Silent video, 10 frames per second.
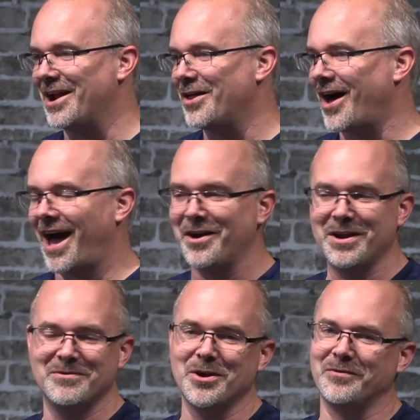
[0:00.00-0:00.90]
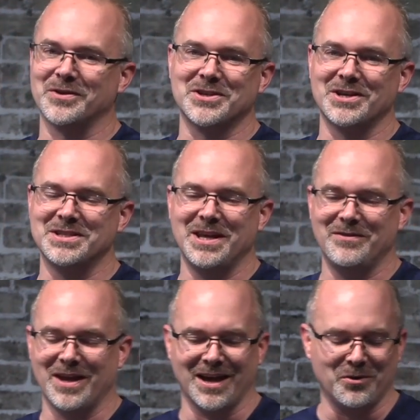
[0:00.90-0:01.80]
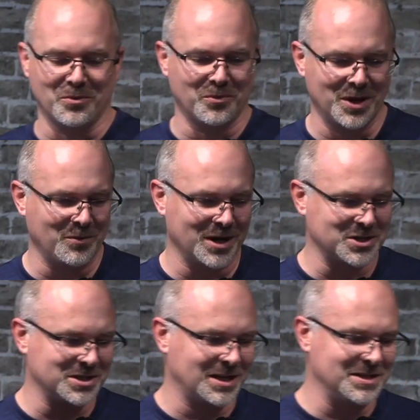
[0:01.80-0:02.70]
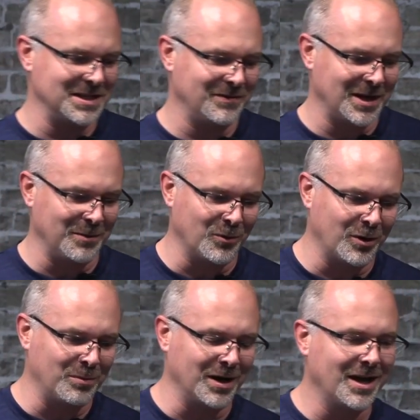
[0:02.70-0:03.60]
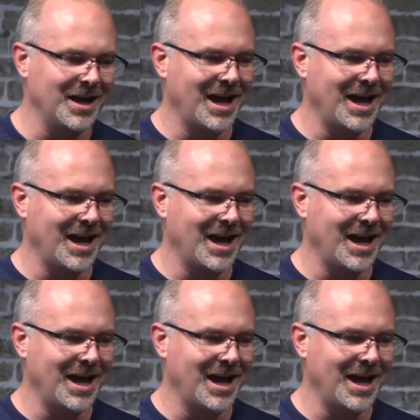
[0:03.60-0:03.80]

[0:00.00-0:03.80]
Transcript: I don't even know if it's on TV. I don't really watch a ton of TV anymore, but